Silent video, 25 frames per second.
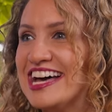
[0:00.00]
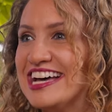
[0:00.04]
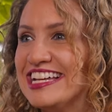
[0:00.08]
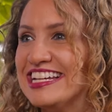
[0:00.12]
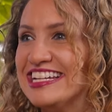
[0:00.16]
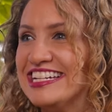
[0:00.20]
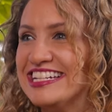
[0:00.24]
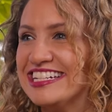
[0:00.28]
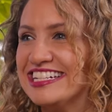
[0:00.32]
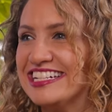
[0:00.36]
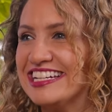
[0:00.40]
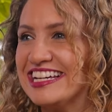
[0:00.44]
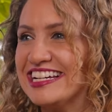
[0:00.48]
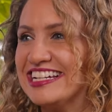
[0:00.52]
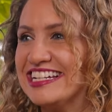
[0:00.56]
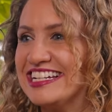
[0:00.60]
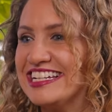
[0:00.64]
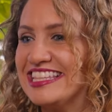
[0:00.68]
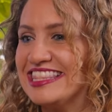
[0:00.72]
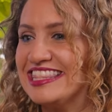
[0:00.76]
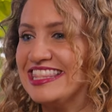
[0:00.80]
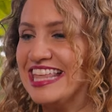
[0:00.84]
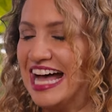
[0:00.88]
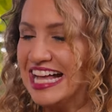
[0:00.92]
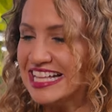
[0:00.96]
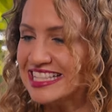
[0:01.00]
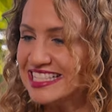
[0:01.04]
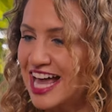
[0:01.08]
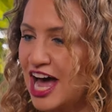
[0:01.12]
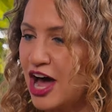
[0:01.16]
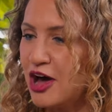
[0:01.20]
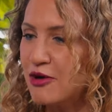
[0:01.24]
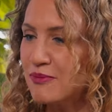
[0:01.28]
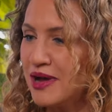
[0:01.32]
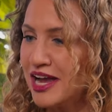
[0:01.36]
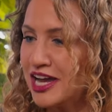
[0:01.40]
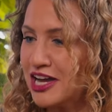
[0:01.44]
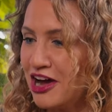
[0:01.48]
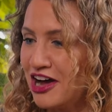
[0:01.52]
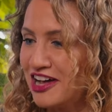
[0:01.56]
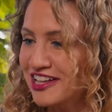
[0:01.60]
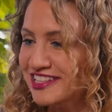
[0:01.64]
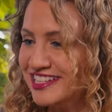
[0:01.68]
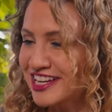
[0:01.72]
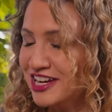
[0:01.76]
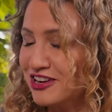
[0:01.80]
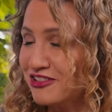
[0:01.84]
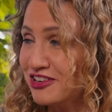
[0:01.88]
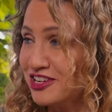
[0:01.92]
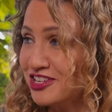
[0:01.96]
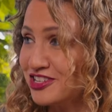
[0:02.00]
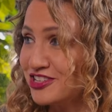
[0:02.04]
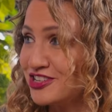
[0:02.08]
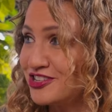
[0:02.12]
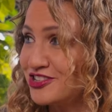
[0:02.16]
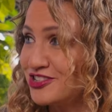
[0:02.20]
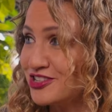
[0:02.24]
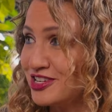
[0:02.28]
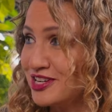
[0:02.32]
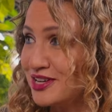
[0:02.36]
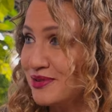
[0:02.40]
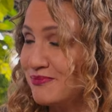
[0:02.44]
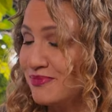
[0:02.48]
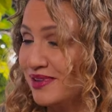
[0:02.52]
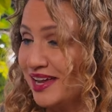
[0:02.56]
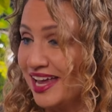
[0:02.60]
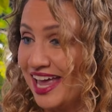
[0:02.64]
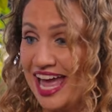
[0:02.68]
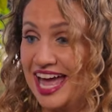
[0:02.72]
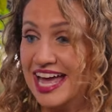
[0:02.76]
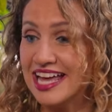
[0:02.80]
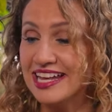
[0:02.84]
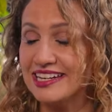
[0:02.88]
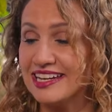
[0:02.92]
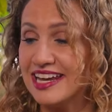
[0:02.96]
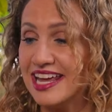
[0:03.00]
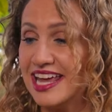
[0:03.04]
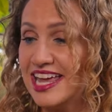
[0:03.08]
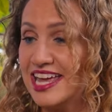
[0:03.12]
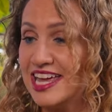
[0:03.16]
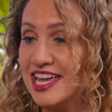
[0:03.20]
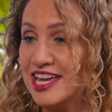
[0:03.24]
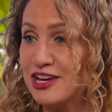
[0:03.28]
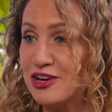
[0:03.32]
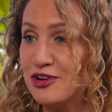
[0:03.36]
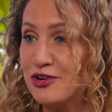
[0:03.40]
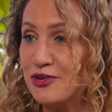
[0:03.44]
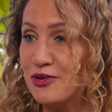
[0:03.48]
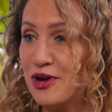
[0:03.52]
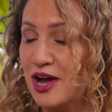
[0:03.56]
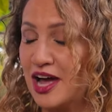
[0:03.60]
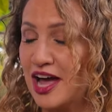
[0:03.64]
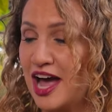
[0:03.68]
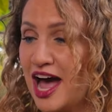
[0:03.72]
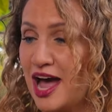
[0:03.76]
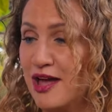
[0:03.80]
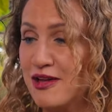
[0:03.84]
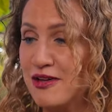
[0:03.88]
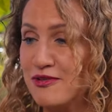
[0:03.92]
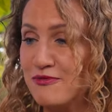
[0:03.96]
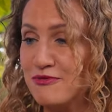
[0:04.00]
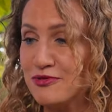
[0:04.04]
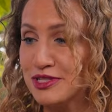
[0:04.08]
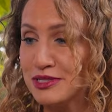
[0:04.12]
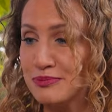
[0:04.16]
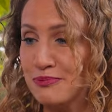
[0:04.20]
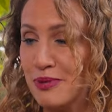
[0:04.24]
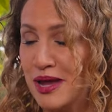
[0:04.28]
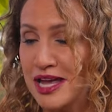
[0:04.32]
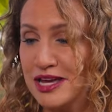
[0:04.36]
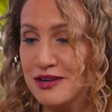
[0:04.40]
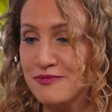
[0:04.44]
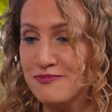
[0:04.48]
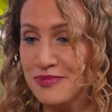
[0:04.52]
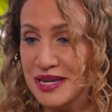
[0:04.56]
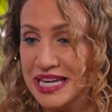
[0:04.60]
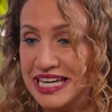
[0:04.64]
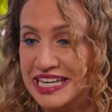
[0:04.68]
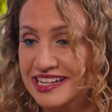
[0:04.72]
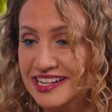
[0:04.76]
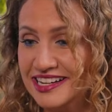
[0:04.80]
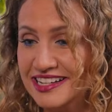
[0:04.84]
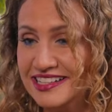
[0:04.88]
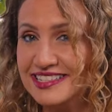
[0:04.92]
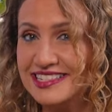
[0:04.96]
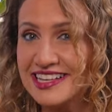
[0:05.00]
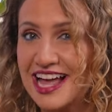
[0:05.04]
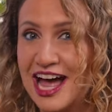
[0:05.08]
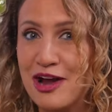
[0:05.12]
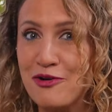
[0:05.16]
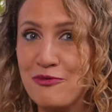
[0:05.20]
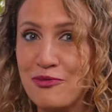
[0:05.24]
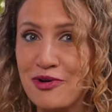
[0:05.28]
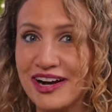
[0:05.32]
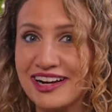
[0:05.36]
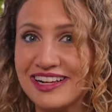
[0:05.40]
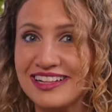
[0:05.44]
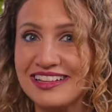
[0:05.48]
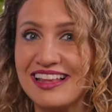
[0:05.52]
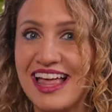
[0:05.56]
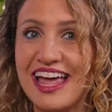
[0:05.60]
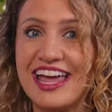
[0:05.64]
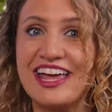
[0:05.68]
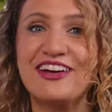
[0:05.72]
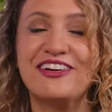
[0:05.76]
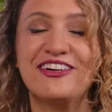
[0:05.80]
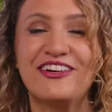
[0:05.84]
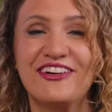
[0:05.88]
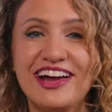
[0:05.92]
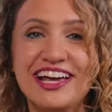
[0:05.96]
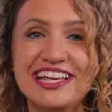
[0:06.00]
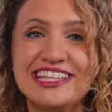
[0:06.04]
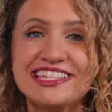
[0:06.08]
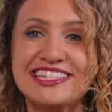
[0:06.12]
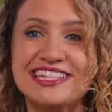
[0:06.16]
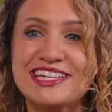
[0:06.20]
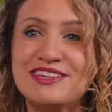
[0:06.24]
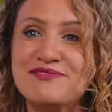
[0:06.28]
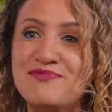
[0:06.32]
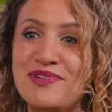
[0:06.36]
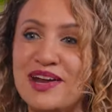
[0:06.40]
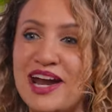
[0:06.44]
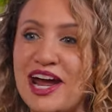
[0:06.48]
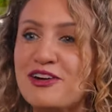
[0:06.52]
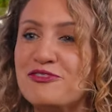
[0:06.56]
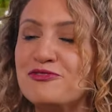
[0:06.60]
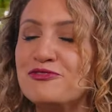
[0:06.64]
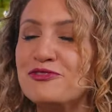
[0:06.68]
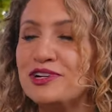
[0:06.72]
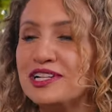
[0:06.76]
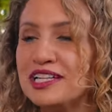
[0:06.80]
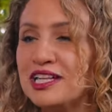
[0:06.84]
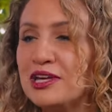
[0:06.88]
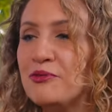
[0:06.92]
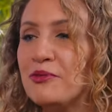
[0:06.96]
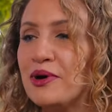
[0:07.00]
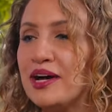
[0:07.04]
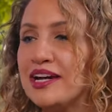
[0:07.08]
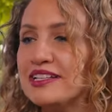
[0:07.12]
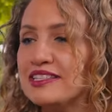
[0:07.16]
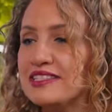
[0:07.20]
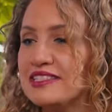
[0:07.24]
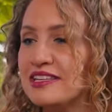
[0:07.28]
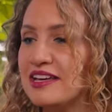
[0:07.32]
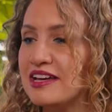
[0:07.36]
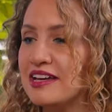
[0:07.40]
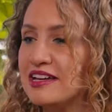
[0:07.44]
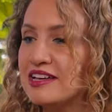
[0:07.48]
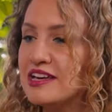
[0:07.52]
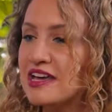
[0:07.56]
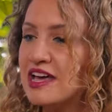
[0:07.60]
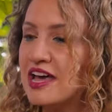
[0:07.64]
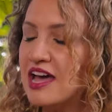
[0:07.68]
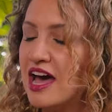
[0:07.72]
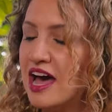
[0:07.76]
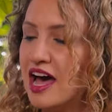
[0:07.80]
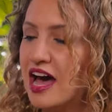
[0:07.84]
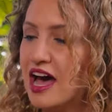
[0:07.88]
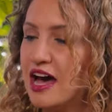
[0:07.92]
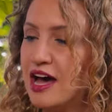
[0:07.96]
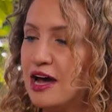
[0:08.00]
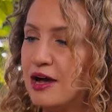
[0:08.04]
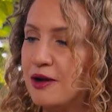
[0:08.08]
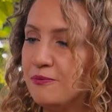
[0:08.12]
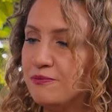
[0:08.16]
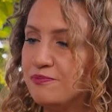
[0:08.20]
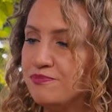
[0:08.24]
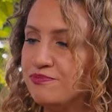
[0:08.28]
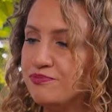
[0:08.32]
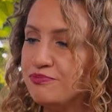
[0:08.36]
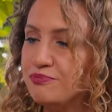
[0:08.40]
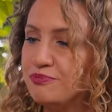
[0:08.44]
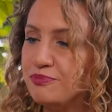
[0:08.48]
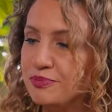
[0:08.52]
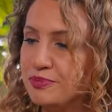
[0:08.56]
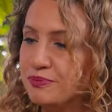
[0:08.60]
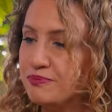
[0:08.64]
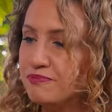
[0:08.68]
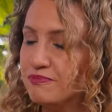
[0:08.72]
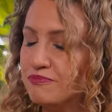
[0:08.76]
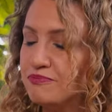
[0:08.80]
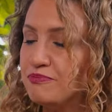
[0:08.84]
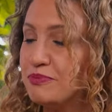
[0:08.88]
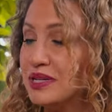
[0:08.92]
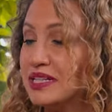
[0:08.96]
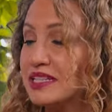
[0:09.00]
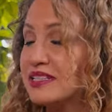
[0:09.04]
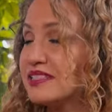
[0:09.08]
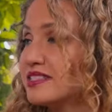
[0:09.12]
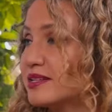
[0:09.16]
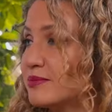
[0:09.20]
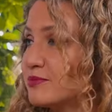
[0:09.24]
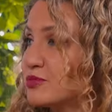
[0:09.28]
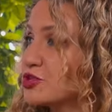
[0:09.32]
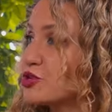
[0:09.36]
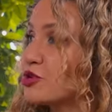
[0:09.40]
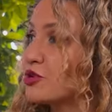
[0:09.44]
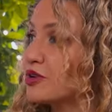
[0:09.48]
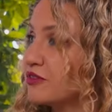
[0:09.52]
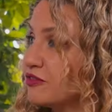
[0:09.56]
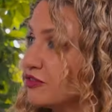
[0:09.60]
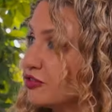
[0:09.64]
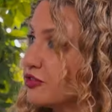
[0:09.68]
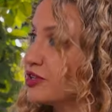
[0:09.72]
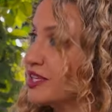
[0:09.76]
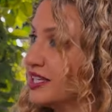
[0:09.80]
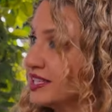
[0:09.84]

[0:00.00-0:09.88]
And that's how my content creation journey began. It I was paid peanuts. I worked like crazy, but I really wanted to um, build some sort of